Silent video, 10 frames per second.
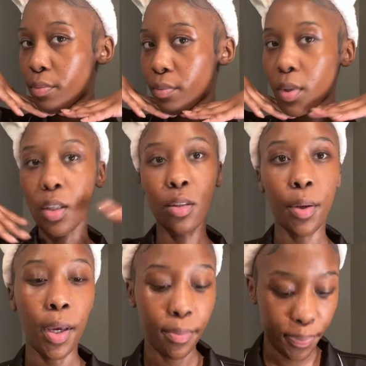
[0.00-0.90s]
So
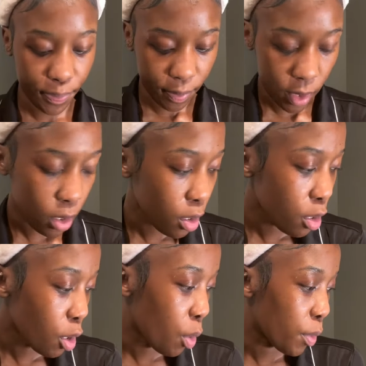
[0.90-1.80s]
yeah, this is
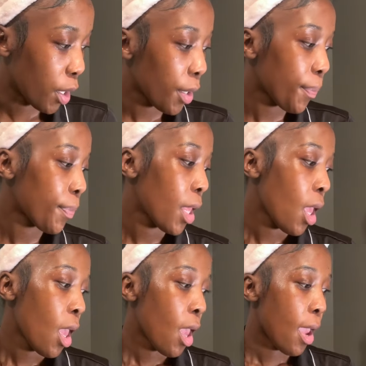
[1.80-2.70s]
the toner.
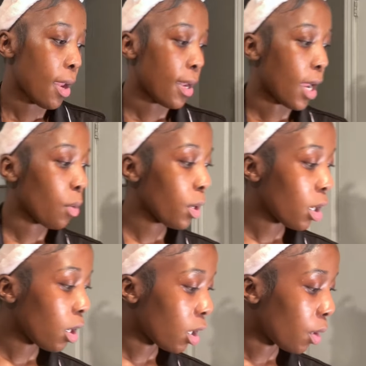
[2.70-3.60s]
And now we're
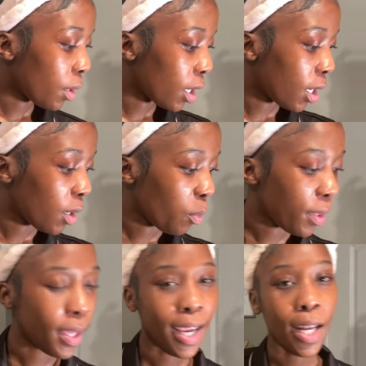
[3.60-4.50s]
gonna go in
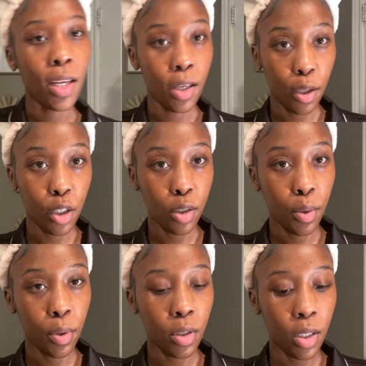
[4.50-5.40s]
with another
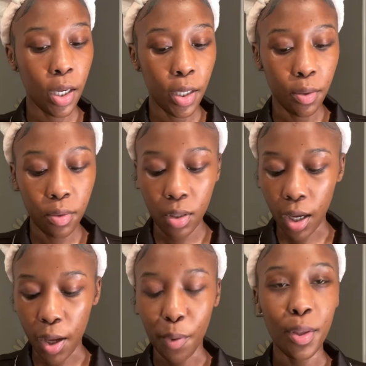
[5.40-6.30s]
toner that I use.
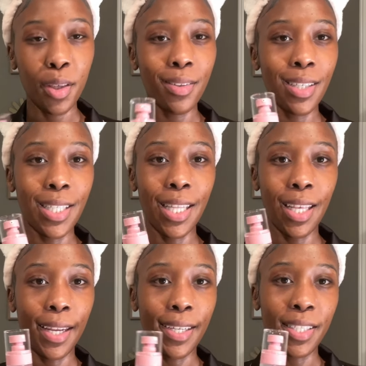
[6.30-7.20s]
I only use this in
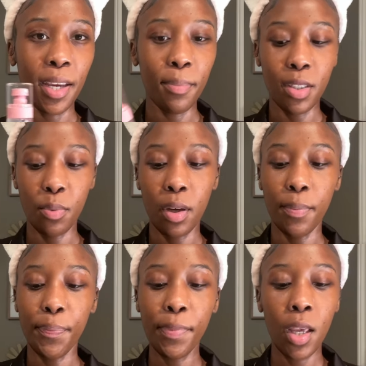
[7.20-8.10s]
the nighttime as well.